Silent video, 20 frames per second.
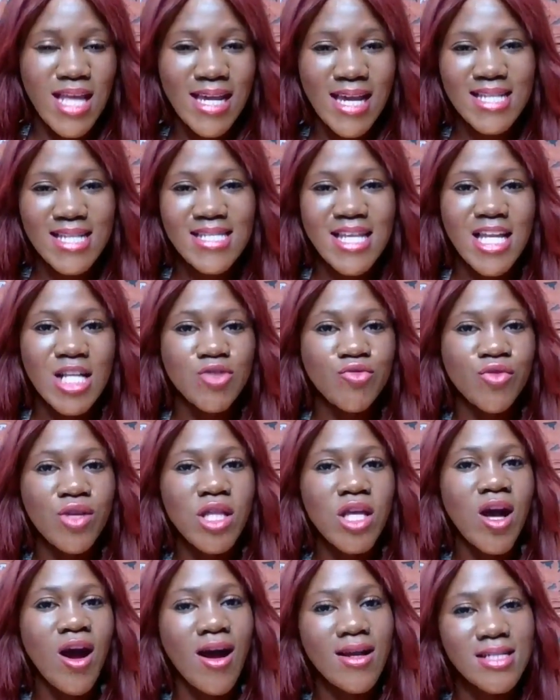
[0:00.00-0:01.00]
Like I said, it's
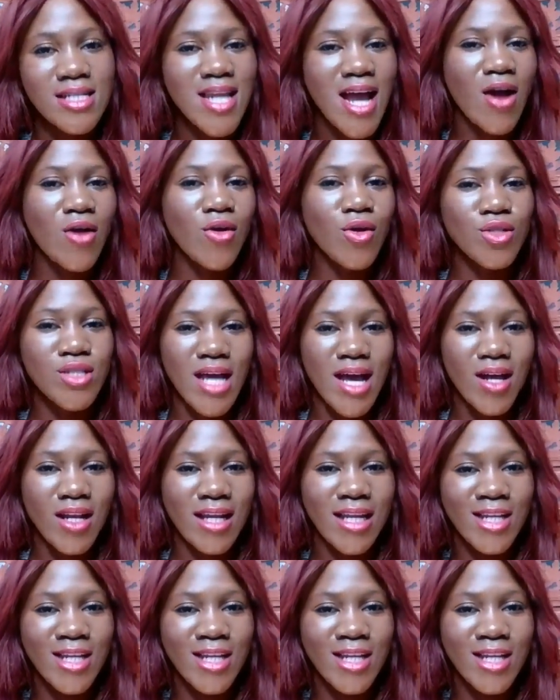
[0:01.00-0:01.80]
really hard to narrow down,